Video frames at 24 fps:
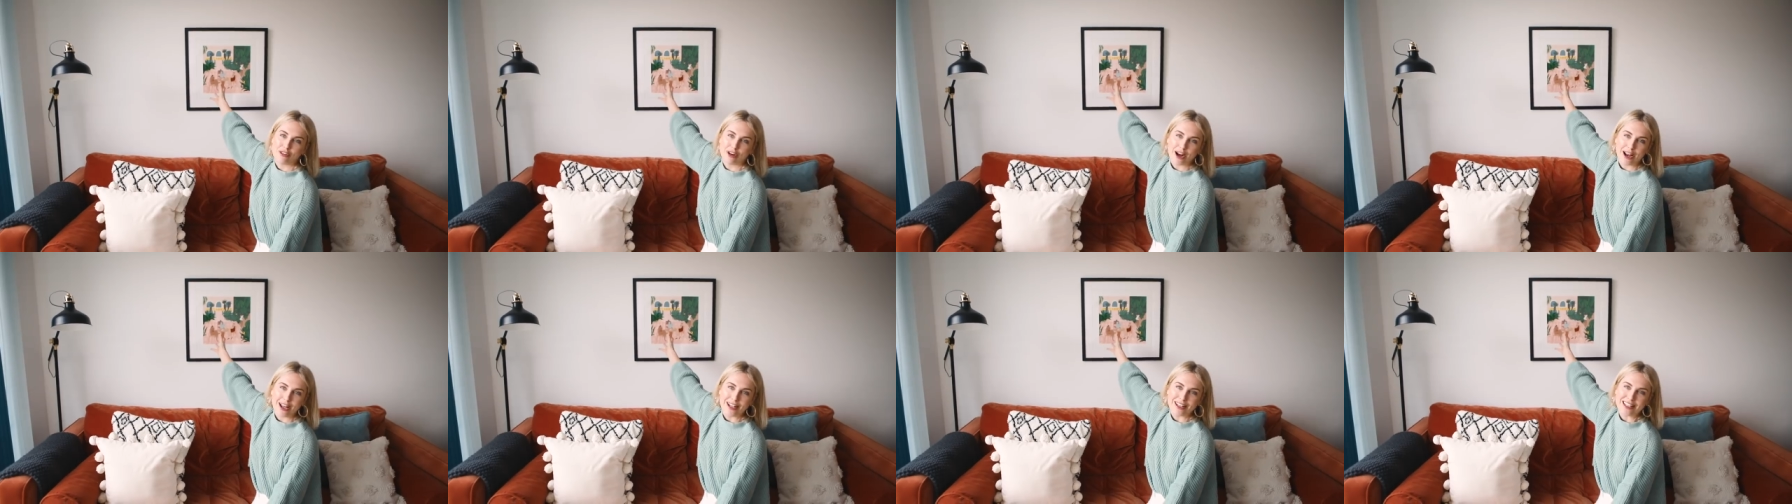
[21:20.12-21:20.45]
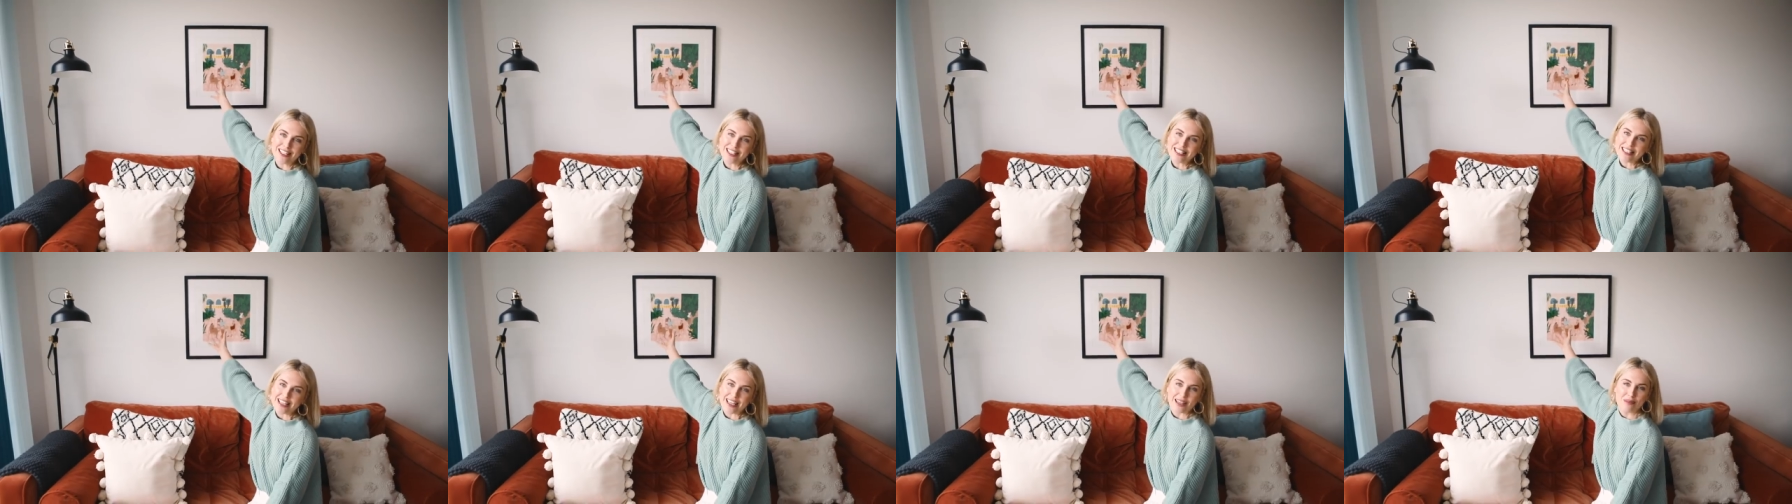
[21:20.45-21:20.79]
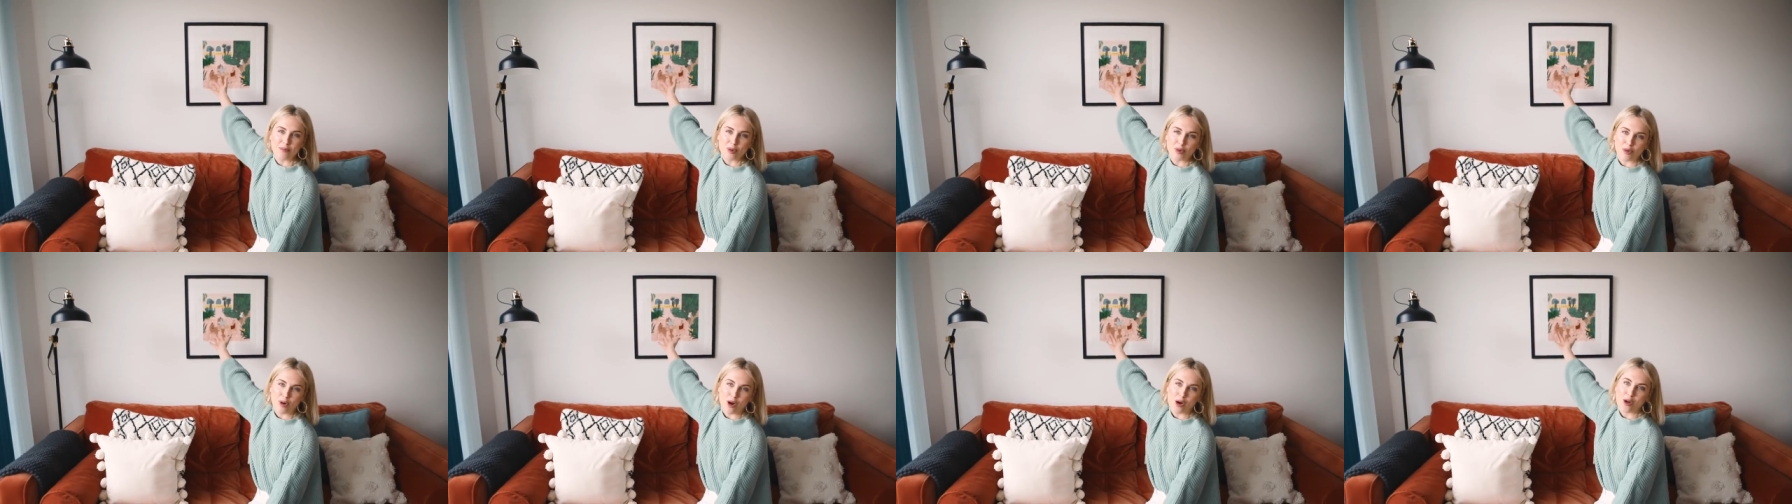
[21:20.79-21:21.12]
friends
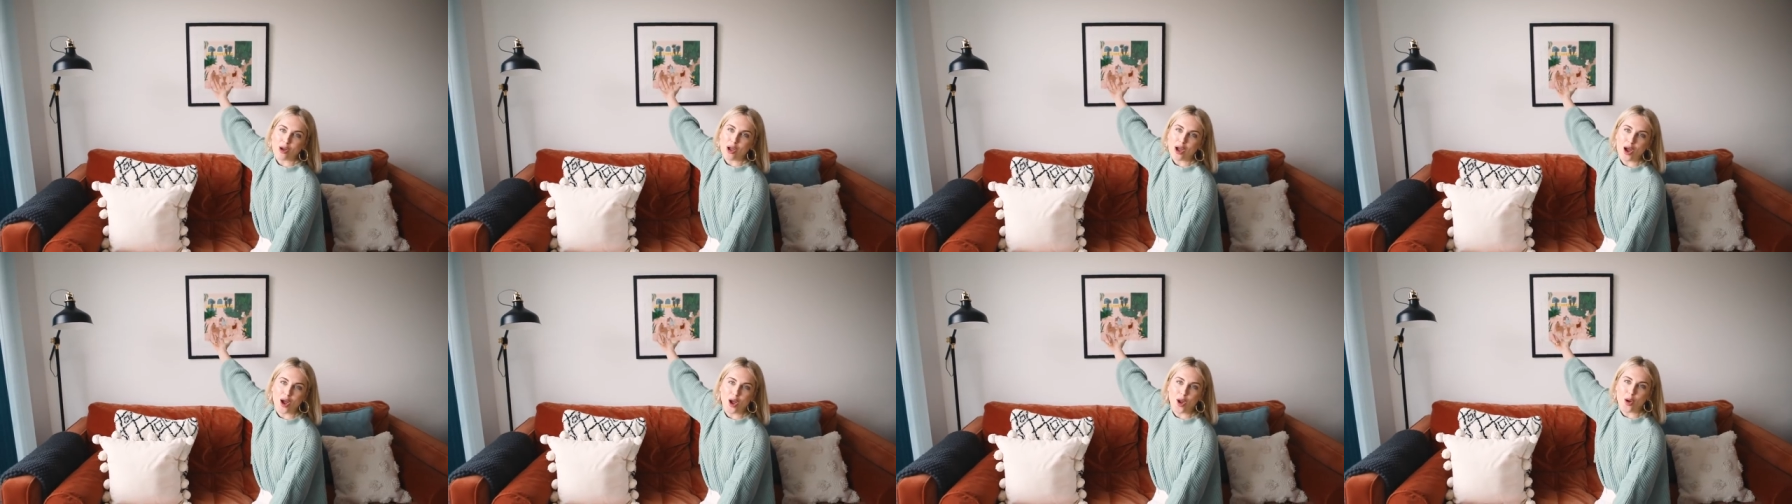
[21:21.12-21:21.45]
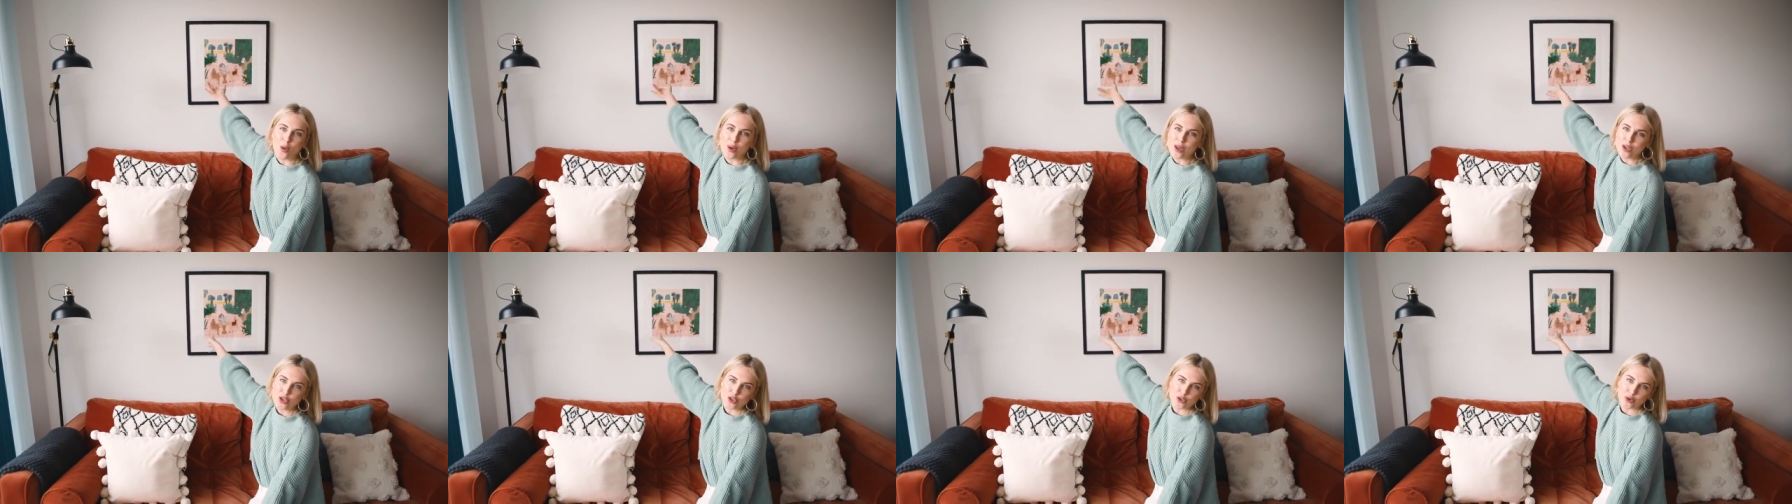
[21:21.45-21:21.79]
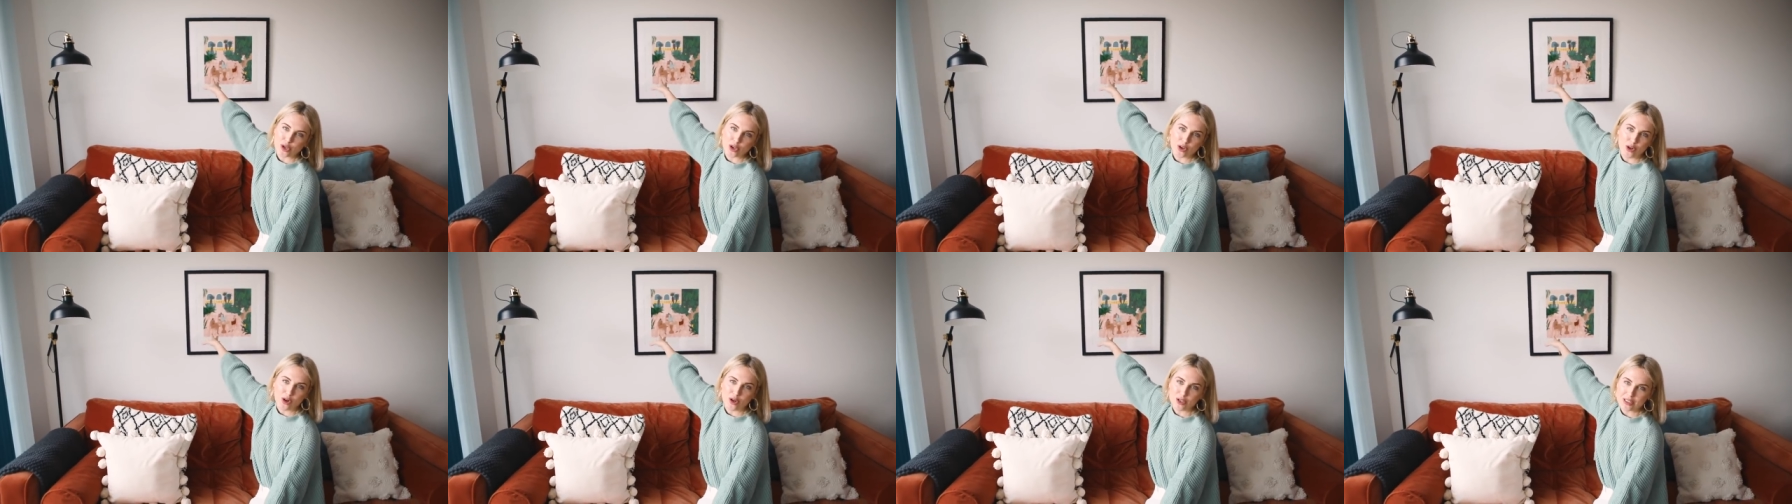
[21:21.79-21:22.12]
in Morocco
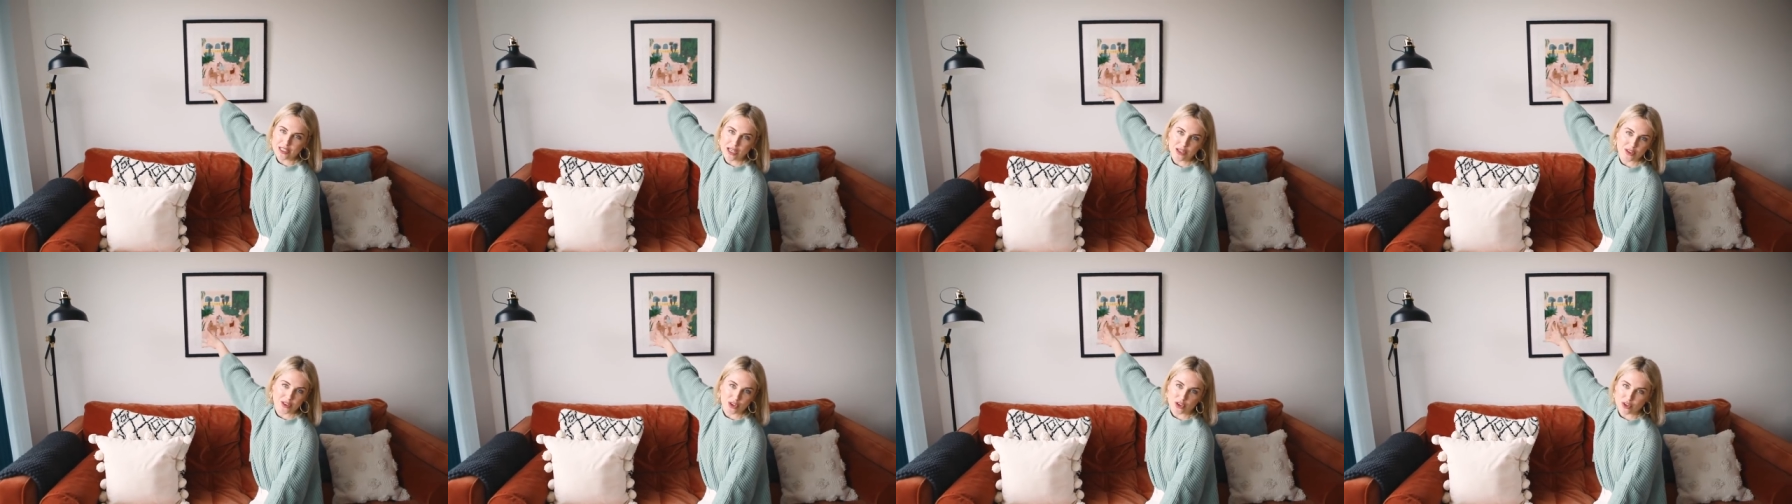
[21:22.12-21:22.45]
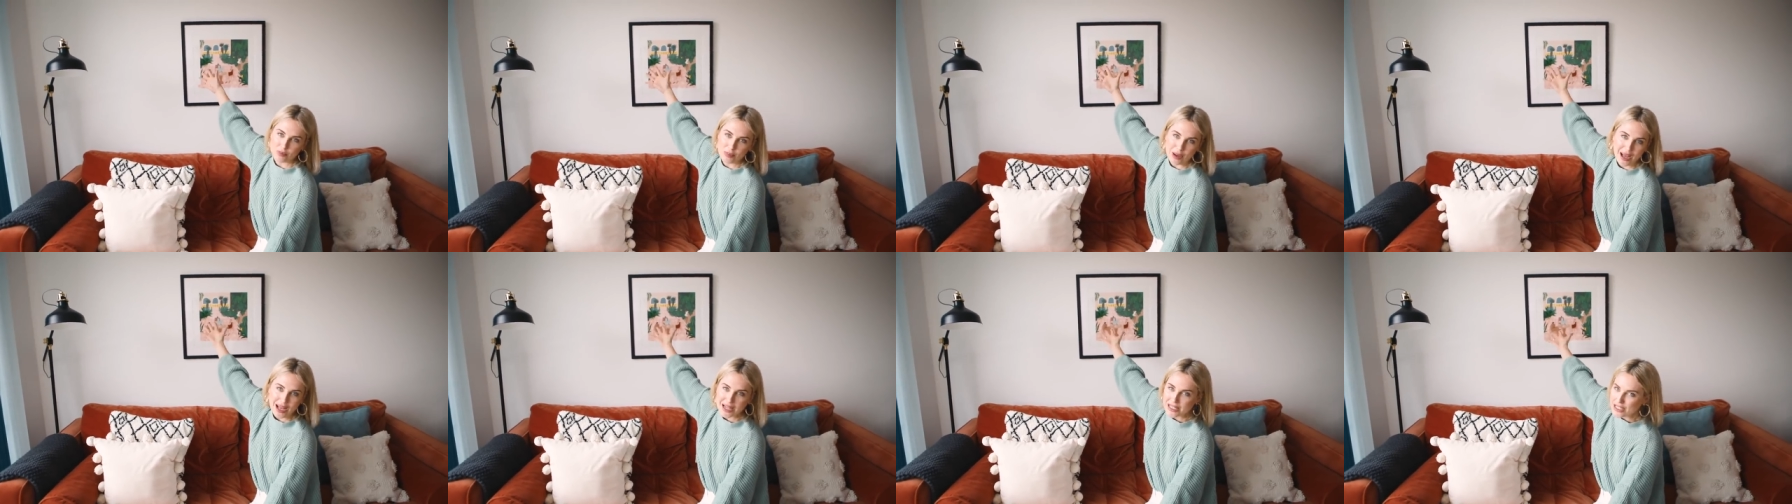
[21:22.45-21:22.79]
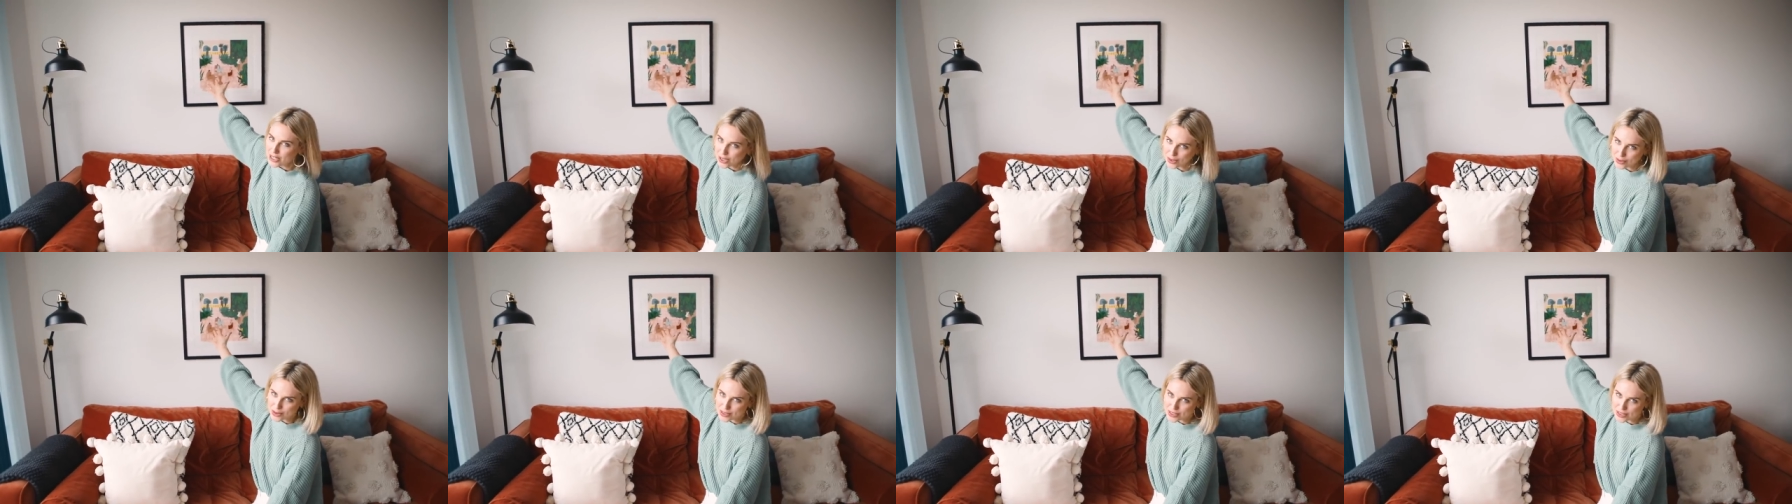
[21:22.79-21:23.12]
enjoying cocktails on a
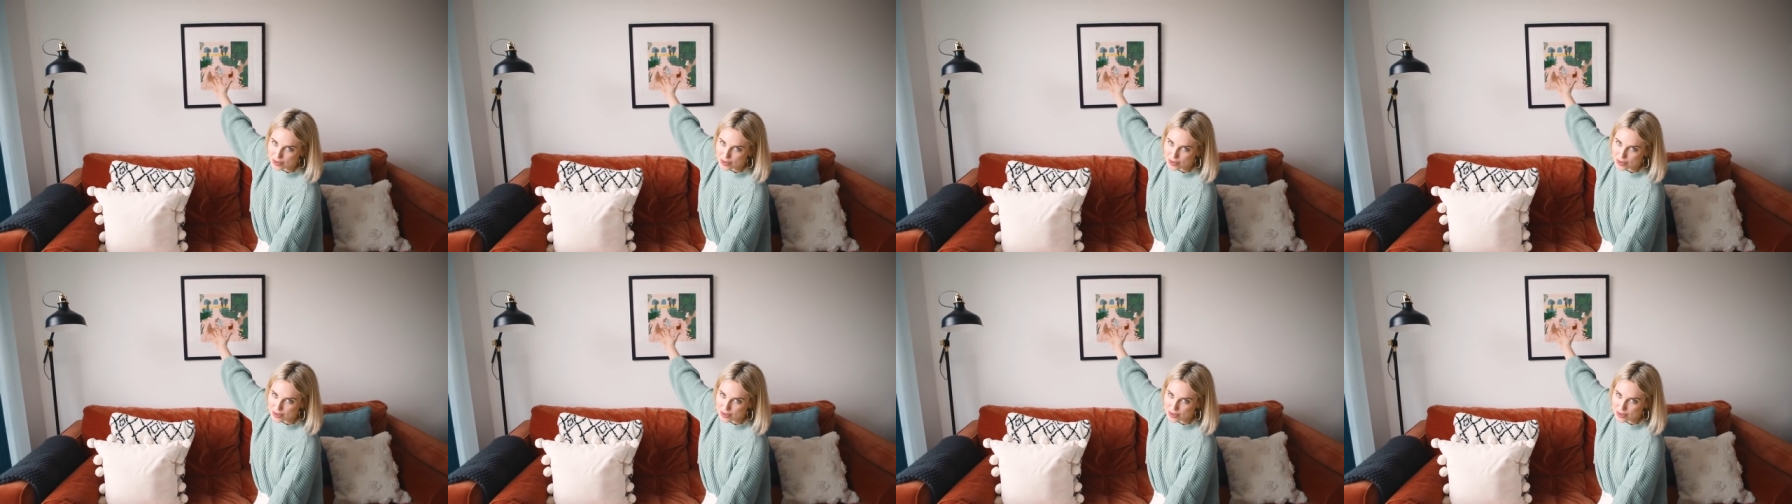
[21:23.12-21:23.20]
patio